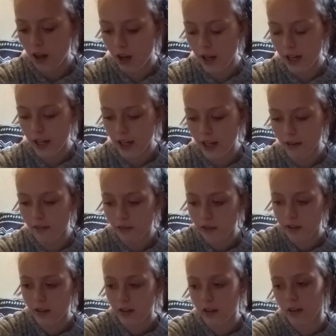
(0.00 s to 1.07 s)
I have
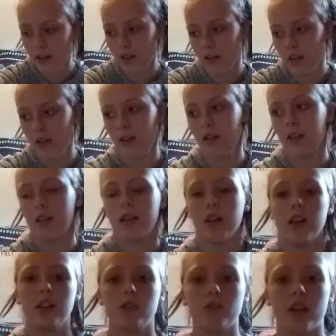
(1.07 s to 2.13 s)

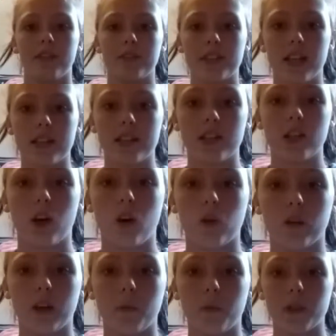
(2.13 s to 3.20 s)
travel size
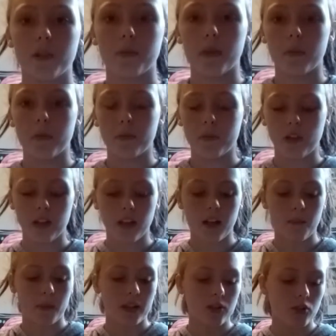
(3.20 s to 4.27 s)
deodorant, which I'm going to be putting
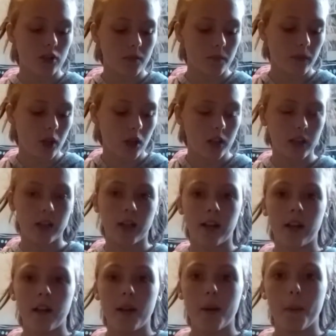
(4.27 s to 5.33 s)
in my gym locker,
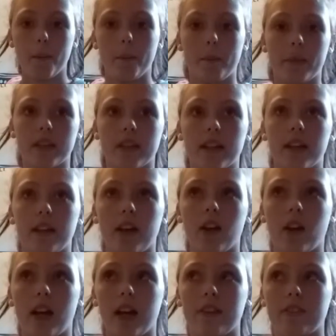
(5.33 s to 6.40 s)
but then
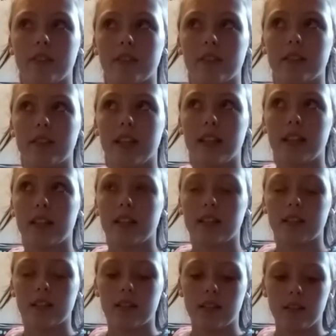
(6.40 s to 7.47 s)
I'll have to take
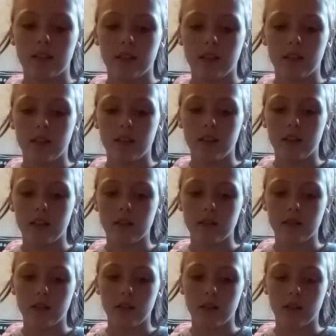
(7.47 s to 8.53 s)
it
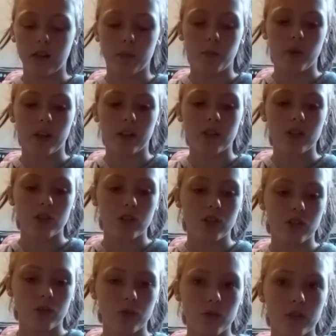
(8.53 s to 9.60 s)
or bring
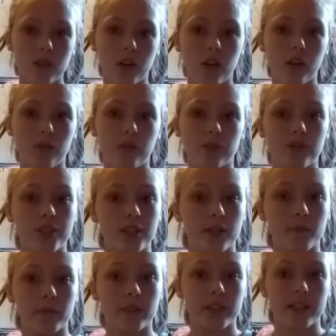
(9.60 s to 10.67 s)
shoes for
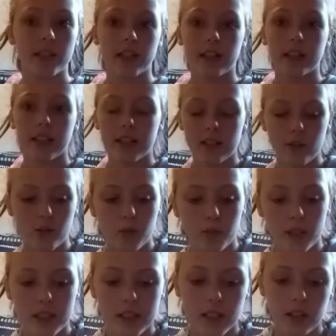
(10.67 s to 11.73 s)
gym the second day of school
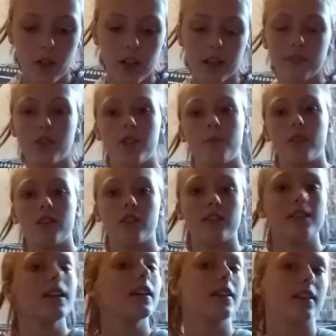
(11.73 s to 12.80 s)
because I don't have gym until the
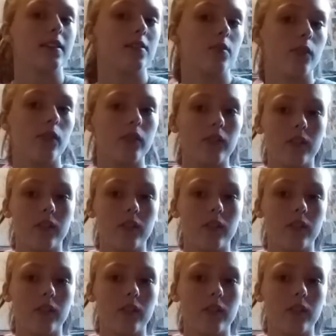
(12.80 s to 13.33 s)
second day of school.